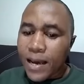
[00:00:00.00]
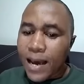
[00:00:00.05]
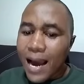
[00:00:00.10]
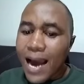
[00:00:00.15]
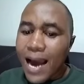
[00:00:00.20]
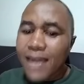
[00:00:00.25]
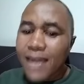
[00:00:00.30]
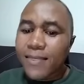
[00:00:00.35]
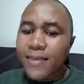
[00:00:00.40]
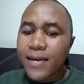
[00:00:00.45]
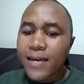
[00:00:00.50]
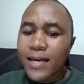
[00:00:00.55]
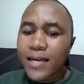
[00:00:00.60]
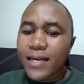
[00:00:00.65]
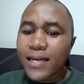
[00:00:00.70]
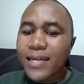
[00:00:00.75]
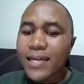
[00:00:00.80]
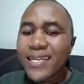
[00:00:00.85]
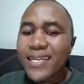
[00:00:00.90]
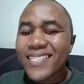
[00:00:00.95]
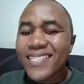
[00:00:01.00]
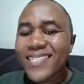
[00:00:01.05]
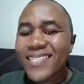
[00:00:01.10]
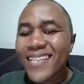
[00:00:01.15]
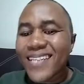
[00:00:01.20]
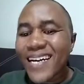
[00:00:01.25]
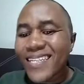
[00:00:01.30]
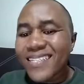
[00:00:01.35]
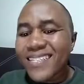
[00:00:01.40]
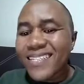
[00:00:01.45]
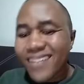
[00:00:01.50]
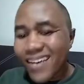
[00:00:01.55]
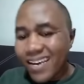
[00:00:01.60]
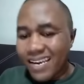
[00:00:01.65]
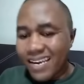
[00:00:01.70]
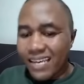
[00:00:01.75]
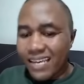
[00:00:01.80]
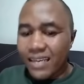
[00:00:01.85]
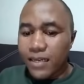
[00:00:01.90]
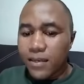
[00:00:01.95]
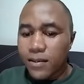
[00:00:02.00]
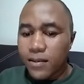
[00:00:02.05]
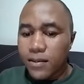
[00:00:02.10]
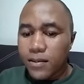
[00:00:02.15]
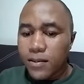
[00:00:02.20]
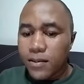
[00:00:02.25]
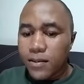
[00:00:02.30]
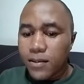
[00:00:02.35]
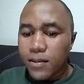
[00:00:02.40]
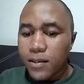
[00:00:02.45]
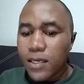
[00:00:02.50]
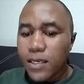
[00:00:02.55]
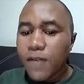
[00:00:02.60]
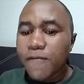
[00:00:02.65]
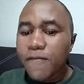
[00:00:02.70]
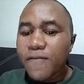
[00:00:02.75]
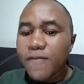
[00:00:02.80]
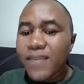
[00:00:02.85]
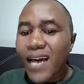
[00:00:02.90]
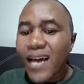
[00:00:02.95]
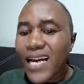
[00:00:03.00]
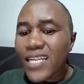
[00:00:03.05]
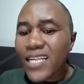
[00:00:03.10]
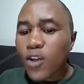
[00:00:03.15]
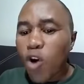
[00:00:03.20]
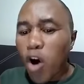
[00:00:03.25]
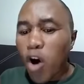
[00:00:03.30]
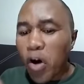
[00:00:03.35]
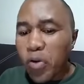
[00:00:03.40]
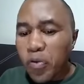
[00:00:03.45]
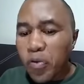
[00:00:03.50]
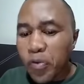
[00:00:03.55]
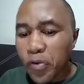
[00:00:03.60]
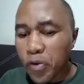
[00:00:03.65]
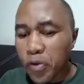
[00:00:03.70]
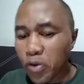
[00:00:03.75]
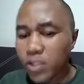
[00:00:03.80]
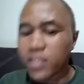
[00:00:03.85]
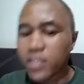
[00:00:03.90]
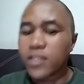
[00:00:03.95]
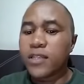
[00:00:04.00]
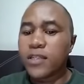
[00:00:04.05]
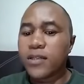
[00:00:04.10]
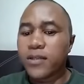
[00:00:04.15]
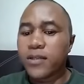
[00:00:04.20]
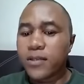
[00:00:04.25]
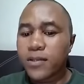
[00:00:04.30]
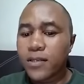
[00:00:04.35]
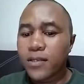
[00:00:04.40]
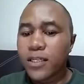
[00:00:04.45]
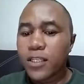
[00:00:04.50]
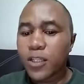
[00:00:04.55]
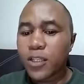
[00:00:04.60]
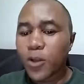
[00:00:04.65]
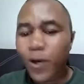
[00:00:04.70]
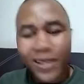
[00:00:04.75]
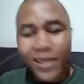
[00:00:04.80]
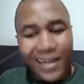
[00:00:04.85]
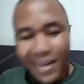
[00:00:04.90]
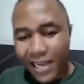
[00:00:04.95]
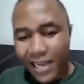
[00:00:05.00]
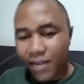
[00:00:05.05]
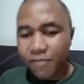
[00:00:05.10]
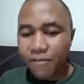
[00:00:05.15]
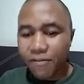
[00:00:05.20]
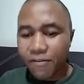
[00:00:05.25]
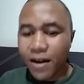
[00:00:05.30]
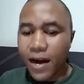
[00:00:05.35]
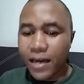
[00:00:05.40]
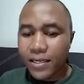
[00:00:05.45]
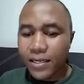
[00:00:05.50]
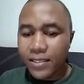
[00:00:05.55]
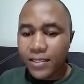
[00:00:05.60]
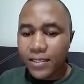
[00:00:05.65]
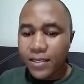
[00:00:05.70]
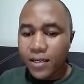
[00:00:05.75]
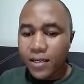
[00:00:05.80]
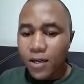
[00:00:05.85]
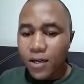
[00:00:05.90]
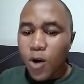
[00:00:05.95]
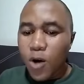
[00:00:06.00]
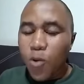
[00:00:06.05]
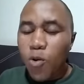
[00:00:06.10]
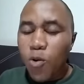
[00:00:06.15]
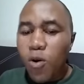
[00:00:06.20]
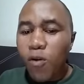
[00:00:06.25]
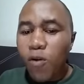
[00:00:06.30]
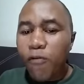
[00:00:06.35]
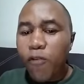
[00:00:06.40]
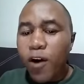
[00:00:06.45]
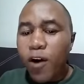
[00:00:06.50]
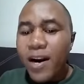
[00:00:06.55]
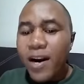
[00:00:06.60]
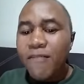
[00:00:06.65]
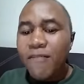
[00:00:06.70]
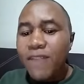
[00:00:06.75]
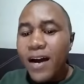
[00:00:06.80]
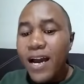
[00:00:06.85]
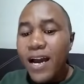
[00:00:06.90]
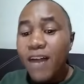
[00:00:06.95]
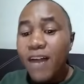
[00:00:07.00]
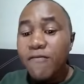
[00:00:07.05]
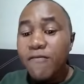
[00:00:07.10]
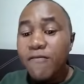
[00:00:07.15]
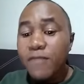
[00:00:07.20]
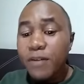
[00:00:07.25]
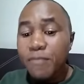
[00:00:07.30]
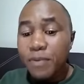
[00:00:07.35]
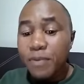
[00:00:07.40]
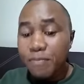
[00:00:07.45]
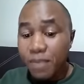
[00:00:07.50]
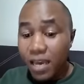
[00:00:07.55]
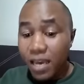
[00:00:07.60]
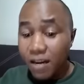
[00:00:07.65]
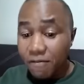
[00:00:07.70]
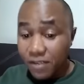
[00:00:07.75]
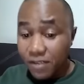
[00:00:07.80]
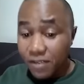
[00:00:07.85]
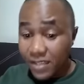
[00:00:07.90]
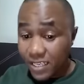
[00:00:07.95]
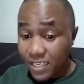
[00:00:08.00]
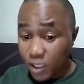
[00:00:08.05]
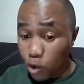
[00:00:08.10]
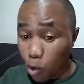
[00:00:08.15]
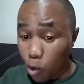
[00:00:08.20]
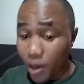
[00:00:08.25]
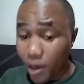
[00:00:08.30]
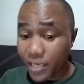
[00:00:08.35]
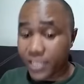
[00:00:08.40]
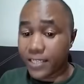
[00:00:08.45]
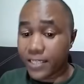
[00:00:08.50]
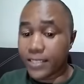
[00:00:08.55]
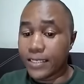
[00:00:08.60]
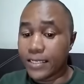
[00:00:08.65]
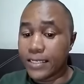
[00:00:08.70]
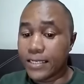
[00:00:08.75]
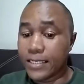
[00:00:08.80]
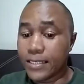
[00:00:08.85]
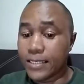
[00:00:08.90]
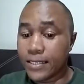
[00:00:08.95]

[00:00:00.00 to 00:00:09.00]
I think it starts there. If that confusion is not clarified, we'll forever have, be having this question.